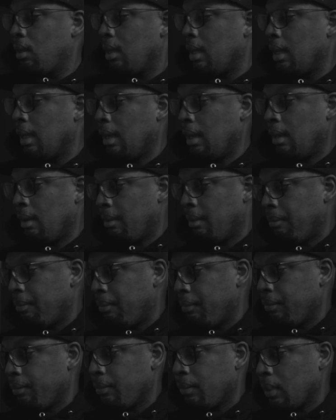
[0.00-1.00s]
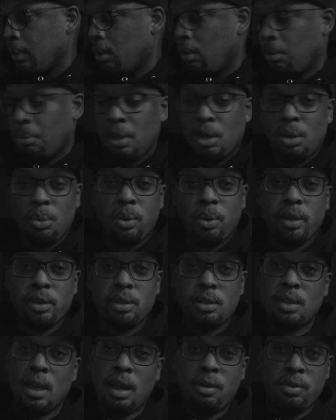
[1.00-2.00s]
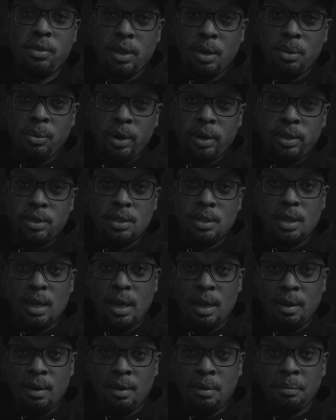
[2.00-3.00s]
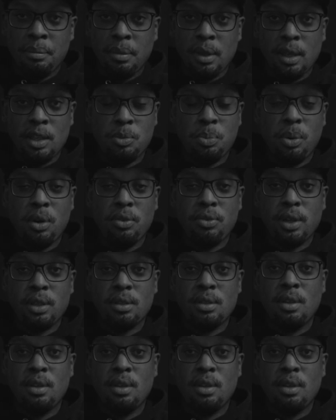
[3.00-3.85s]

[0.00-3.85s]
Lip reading: The meter works, everything works. It's perfect.